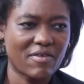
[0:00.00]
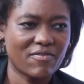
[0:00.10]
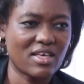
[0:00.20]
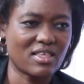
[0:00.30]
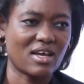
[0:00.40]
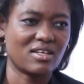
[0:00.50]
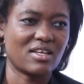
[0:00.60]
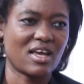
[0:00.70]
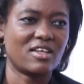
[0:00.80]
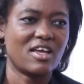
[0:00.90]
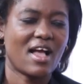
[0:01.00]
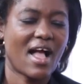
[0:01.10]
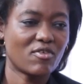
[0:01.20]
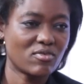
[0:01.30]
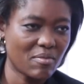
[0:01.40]
my father had died,
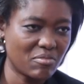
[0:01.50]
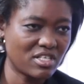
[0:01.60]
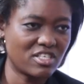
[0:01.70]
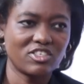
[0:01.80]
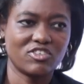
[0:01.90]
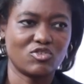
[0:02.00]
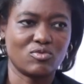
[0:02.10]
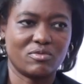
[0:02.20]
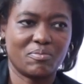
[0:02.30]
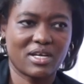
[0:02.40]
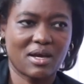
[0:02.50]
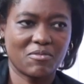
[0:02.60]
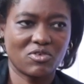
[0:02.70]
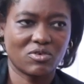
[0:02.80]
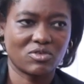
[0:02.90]
I could have been destitute, but
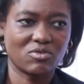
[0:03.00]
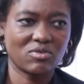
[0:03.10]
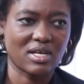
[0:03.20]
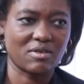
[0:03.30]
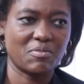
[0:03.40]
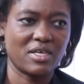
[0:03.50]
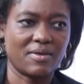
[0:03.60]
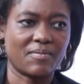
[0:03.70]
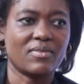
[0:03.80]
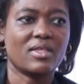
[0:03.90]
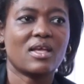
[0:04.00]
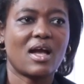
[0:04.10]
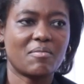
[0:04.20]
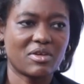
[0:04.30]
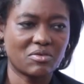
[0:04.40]
I'm not. Look at me.
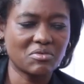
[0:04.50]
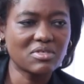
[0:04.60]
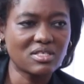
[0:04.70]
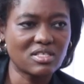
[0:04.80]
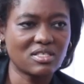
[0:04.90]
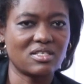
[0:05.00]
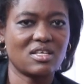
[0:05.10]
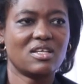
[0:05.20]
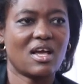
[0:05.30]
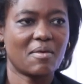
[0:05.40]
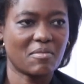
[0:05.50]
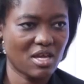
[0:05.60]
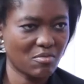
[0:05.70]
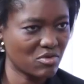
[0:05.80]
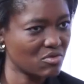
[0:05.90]
I'm a good citizen. I'm
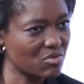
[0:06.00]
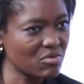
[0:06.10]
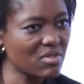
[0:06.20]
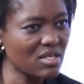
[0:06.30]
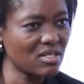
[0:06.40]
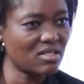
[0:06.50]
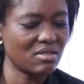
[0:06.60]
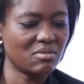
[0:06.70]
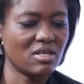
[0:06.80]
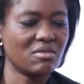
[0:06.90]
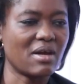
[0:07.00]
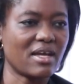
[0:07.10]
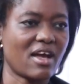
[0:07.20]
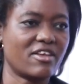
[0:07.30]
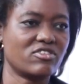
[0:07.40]
able to do things in my
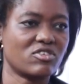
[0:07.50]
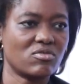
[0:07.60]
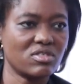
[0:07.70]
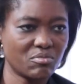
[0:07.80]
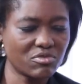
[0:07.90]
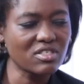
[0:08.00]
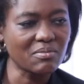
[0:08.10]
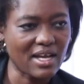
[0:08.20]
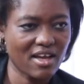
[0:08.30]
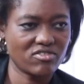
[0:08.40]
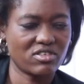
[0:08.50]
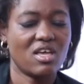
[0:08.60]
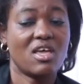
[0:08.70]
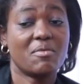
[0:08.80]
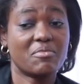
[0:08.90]
country, contribute in my country
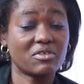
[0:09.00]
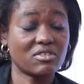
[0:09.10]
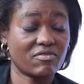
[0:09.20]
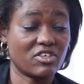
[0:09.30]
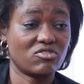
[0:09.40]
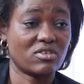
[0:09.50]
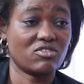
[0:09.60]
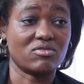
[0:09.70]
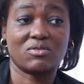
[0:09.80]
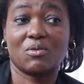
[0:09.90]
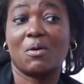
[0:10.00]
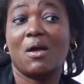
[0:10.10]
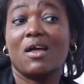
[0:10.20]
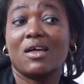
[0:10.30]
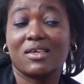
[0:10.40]
because of education. So,
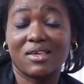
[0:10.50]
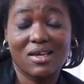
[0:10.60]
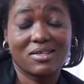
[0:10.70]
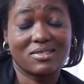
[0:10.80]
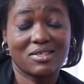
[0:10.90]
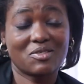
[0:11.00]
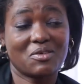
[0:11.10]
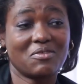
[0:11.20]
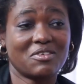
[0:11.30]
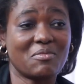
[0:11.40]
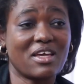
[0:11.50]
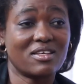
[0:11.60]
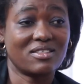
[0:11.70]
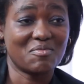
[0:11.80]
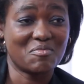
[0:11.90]
yes, the story was
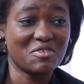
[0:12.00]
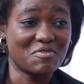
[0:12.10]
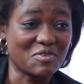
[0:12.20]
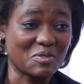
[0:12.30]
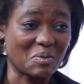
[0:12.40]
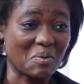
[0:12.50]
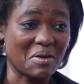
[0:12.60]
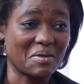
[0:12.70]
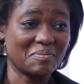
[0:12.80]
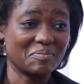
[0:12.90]
Mike. It's a beautiful story.